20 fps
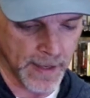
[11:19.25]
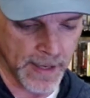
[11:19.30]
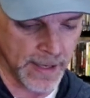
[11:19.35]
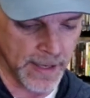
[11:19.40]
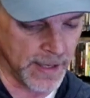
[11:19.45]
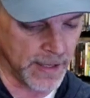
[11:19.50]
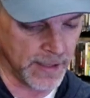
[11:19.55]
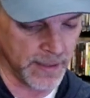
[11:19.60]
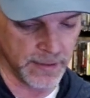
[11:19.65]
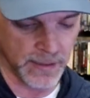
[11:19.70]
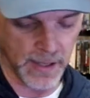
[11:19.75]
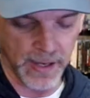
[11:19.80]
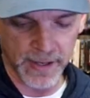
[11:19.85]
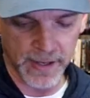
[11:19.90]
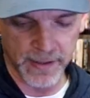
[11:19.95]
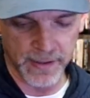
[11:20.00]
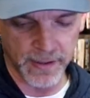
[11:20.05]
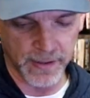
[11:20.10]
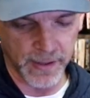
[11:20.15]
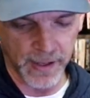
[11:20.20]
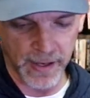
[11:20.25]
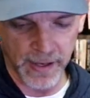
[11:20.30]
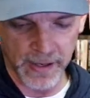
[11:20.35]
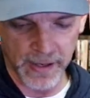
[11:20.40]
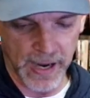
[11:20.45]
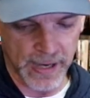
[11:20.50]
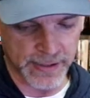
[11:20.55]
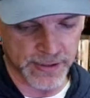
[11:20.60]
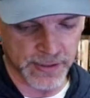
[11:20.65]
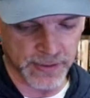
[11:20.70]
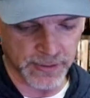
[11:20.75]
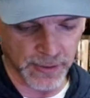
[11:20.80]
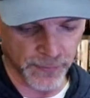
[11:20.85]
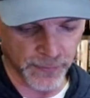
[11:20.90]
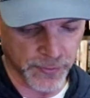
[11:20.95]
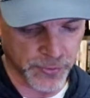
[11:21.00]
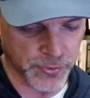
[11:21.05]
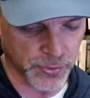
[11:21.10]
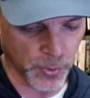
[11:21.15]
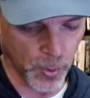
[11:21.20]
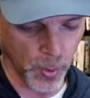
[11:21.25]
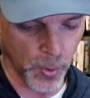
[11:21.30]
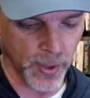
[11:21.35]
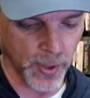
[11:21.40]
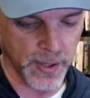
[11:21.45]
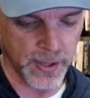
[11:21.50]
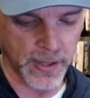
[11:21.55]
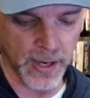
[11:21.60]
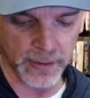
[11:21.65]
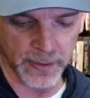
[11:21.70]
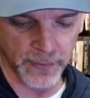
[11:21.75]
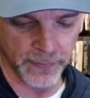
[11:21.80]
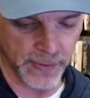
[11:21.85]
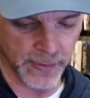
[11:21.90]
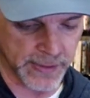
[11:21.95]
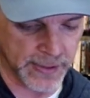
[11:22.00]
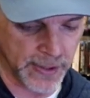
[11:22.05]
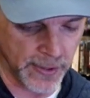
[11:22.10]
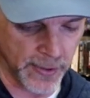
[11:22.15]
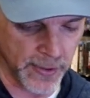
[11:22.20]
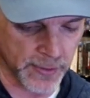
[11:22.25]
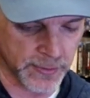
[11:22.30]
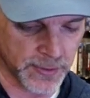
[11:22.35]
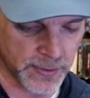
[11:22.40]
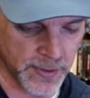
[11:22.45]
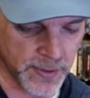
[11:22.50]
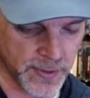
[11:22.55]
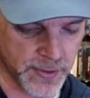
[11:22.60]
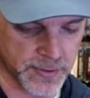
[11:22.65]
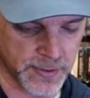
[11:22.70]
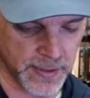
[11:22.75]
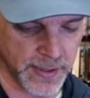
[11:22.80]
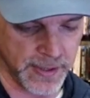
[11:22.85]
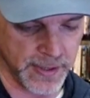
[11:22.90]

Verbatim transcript: And I just love the story. I love the characters.